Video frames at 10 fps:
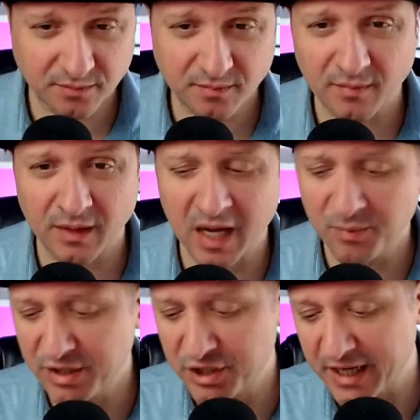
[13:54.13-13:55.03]
I
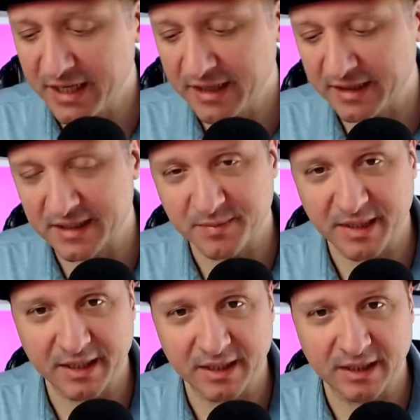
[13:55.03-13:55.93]
appreciate it. This has
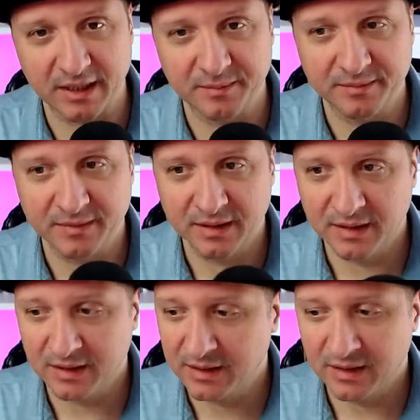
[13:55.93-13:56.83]
been an
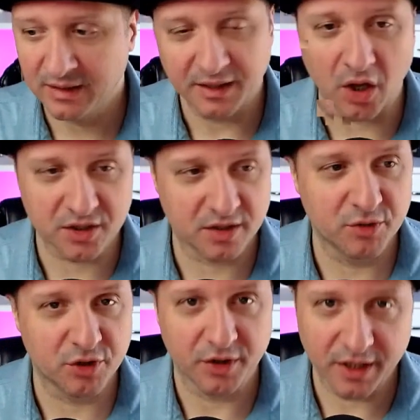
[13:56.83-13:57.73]
awesome
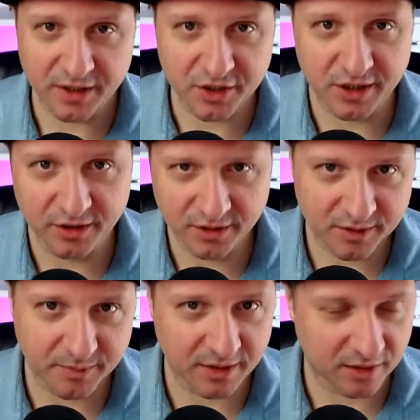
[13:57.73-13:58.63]
journey this year. It's
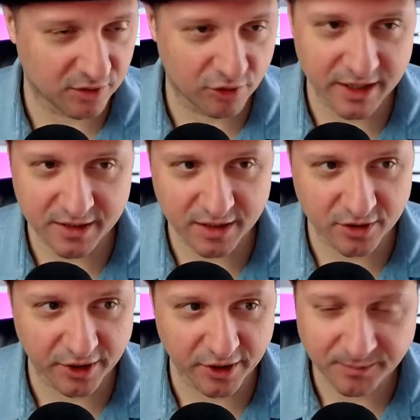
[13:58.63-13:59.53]
been a crazy
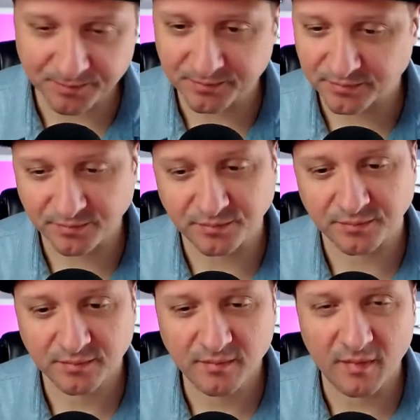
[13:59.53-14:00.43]
journey.
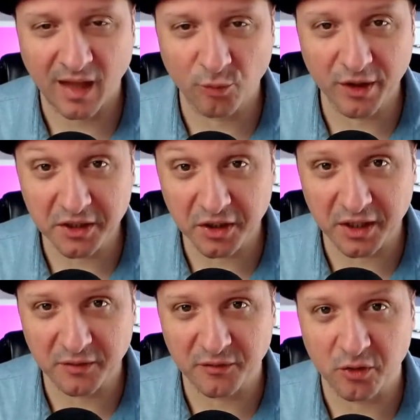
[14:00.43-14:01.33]
I'm really looking
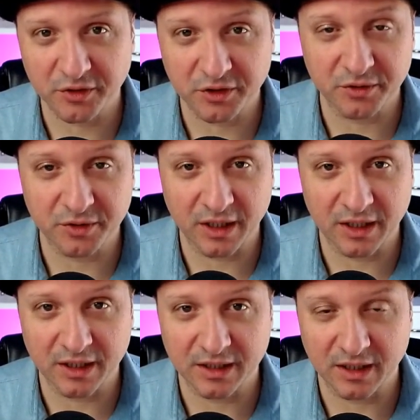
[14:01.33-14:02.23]
forward to
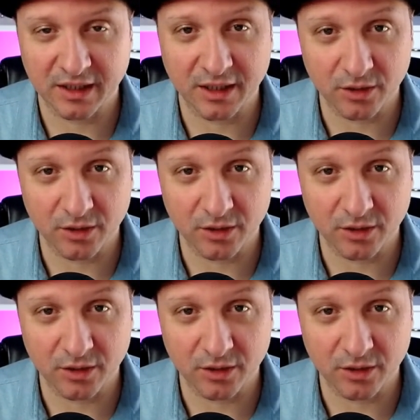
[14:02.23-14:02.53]
a killer